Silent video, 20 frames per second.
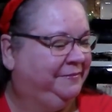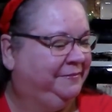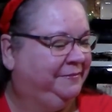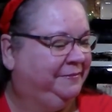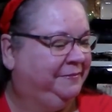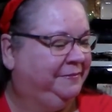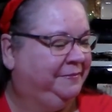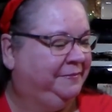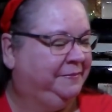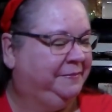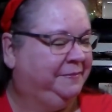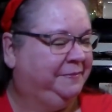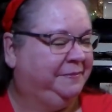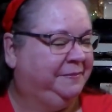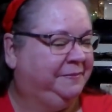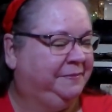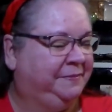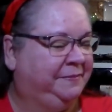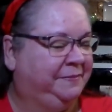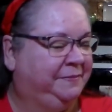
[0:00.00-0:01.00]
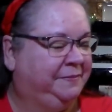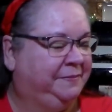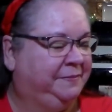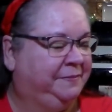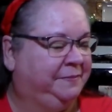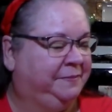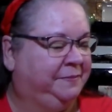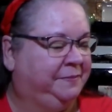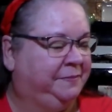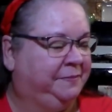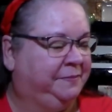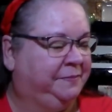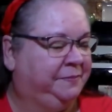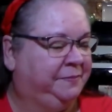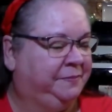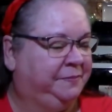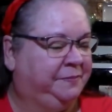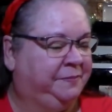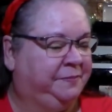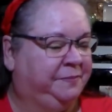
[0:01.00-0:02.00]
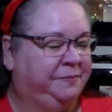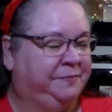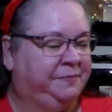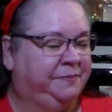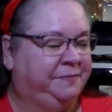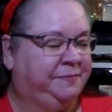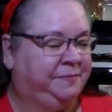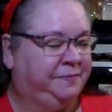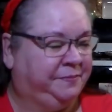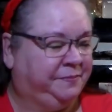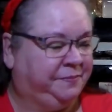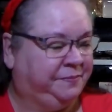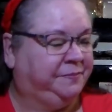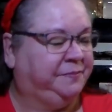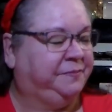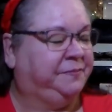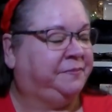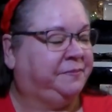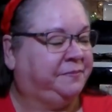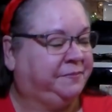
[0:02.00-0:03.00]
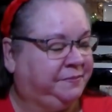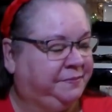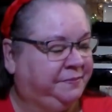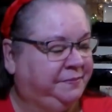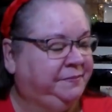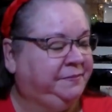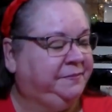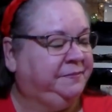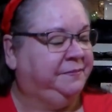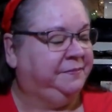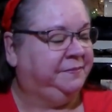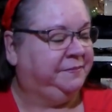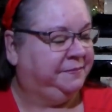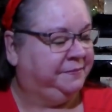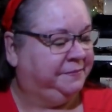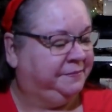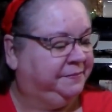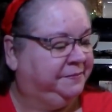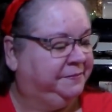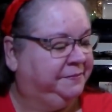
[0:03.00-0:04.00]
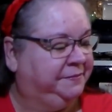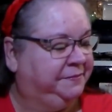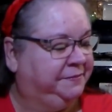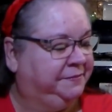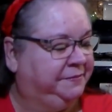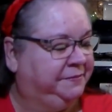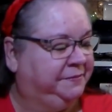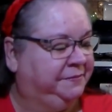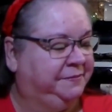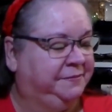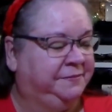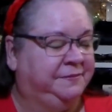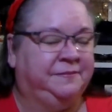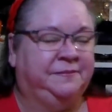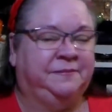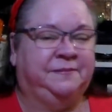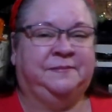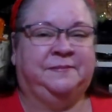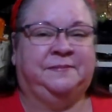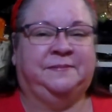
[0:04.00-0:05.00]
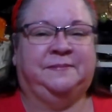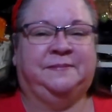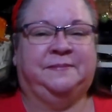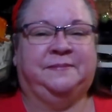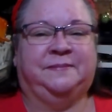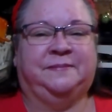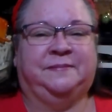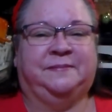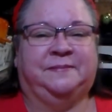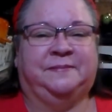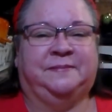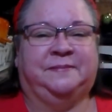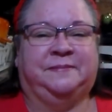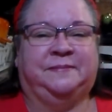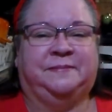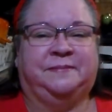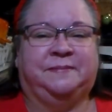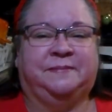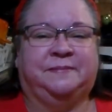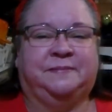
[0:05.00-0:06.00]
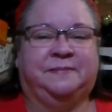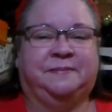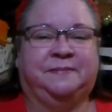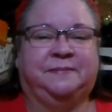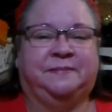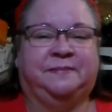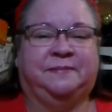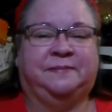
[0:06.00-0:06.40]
[no speech]